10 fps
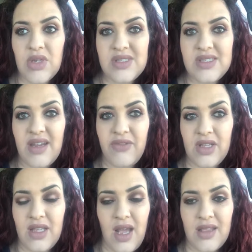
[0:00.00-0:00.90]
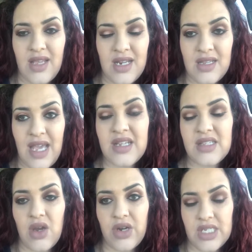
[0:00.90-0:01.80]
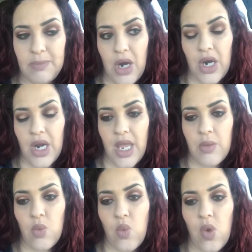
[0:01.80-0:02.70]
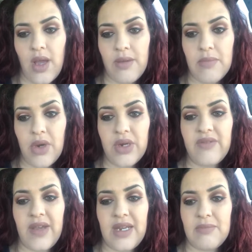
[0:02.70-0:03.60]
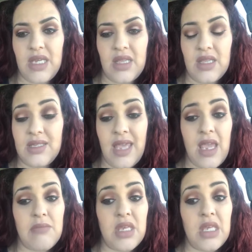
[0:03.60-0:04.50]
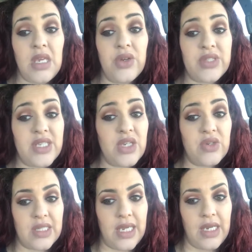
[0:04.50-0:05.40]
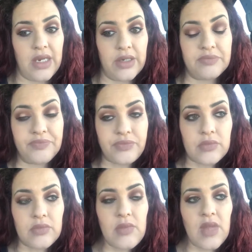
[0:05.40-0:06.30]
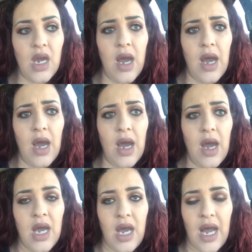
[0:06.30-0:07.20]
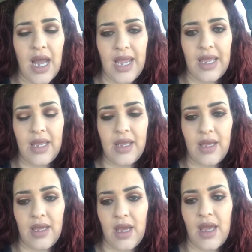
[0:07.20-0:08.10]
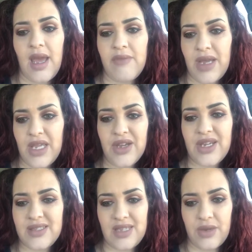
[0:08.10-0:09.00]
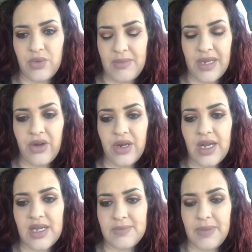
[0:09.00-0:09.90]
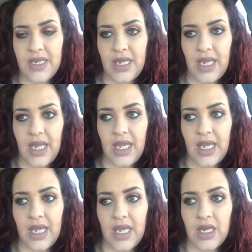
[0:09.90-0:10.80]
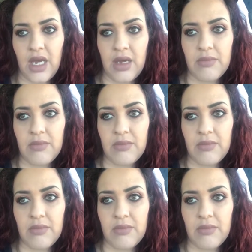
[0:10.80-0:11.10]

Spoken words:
most definitely. That is the hardest part. And what motivated me, and this came years and years later. I have my youngest son with my current husband, and